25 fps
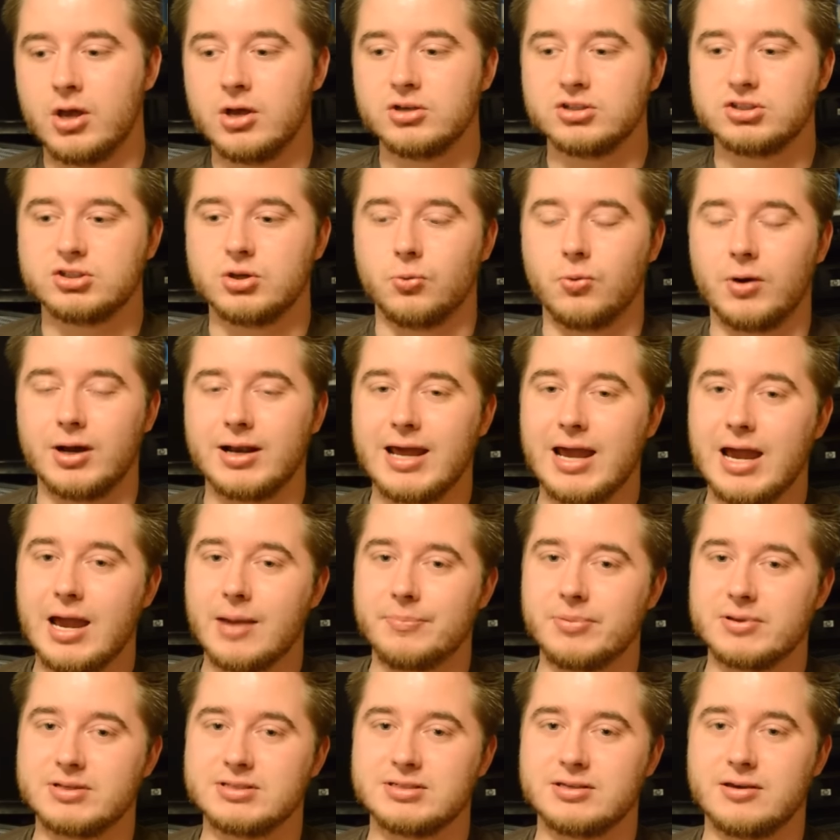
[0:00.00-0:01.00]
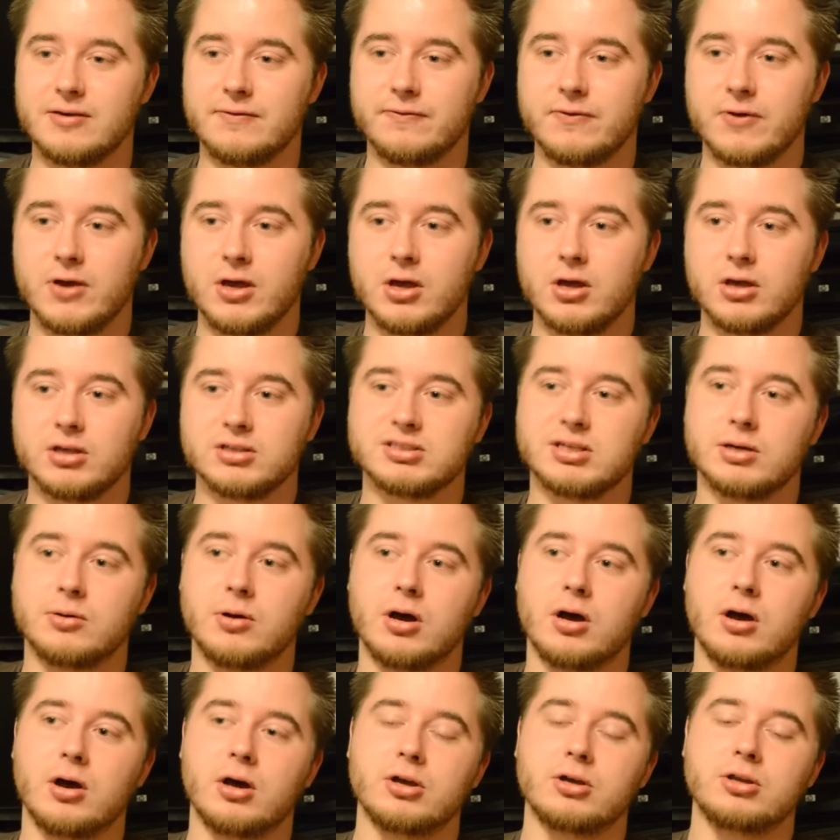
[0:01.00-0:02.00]
So what happens if
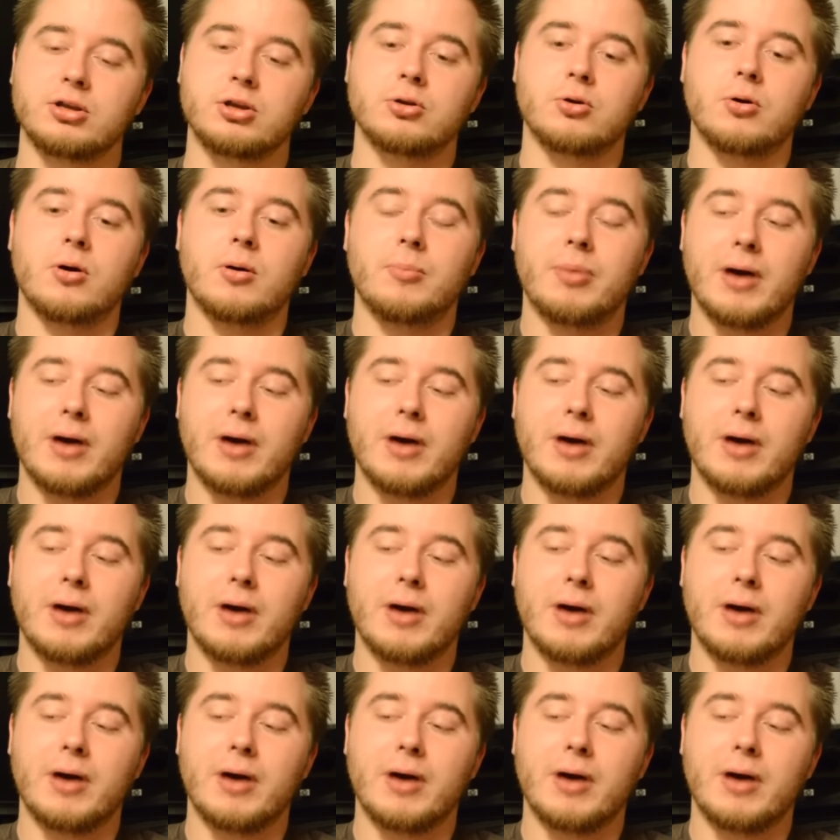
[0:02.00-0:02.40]
a